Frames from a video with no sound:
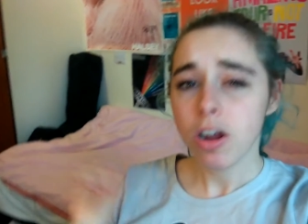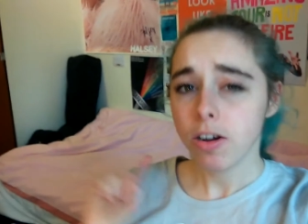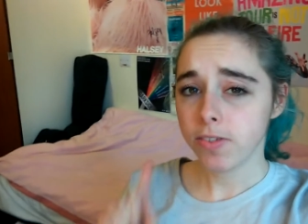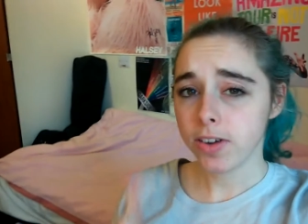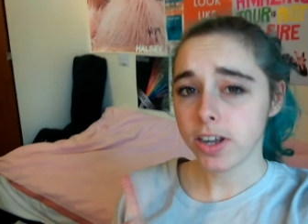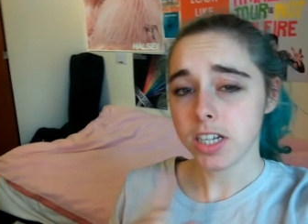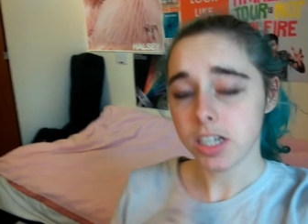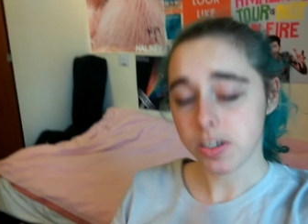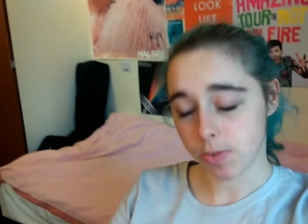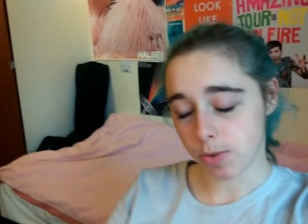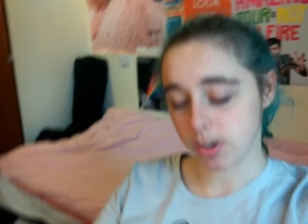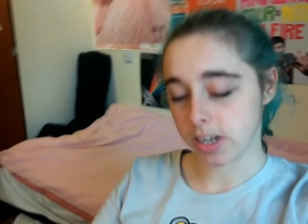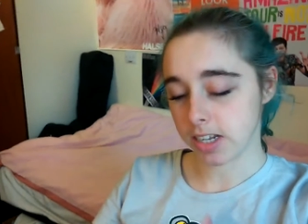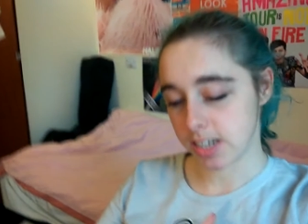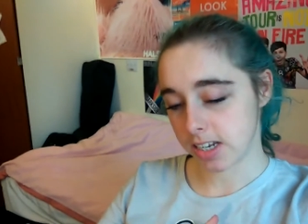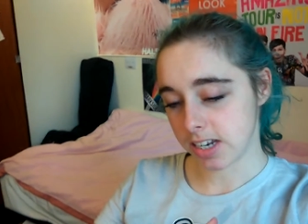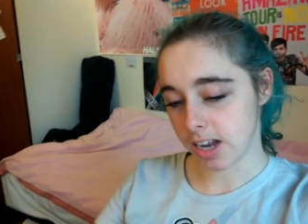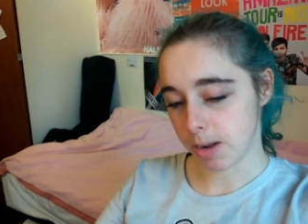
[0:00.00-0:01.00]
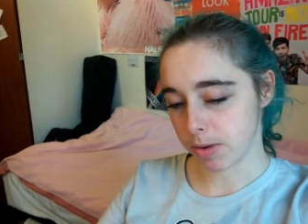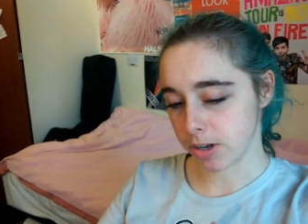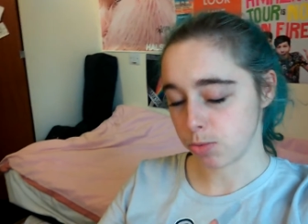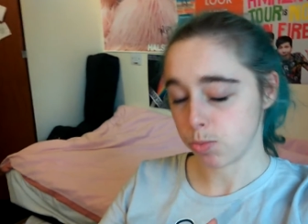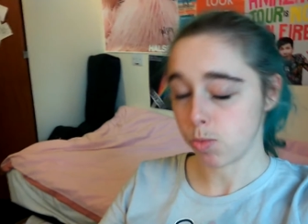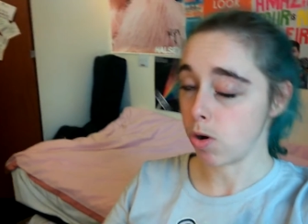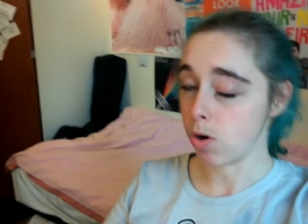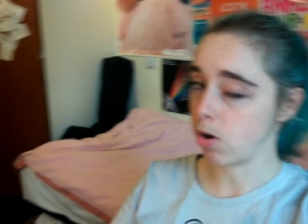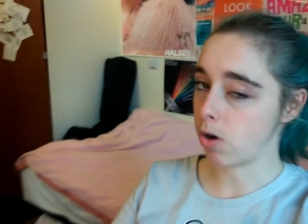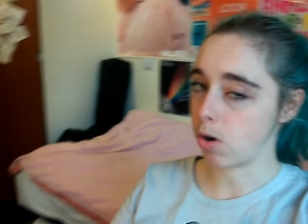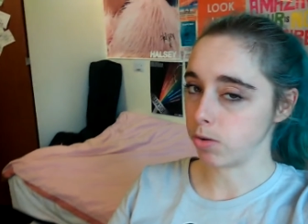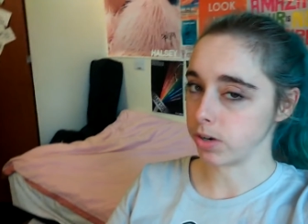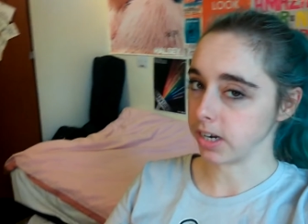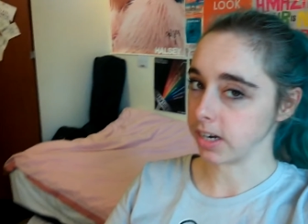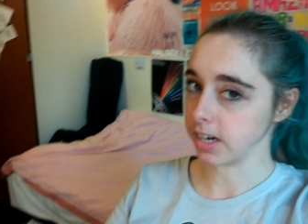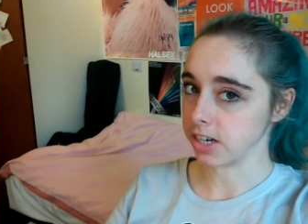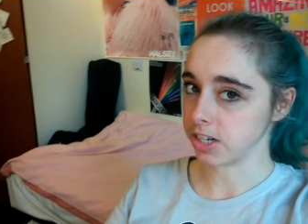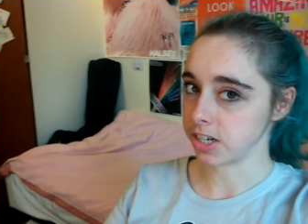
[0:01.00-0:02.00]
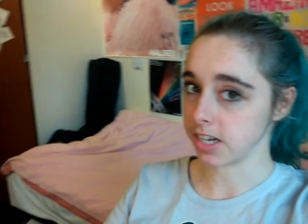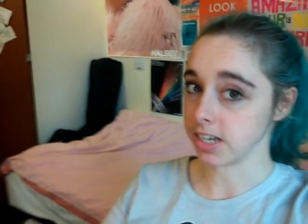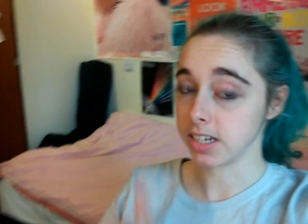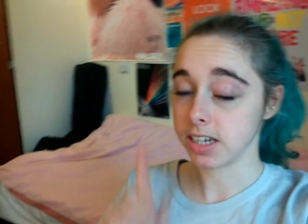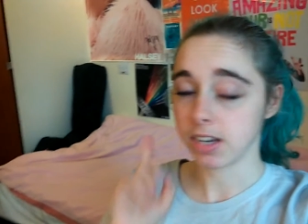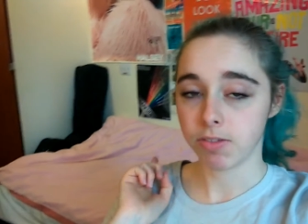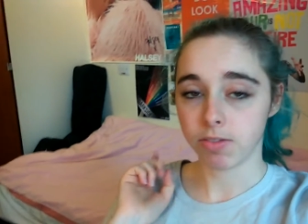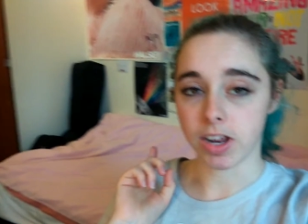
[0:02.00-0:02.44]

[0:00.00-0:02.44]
First of all, let's establish what Old English is.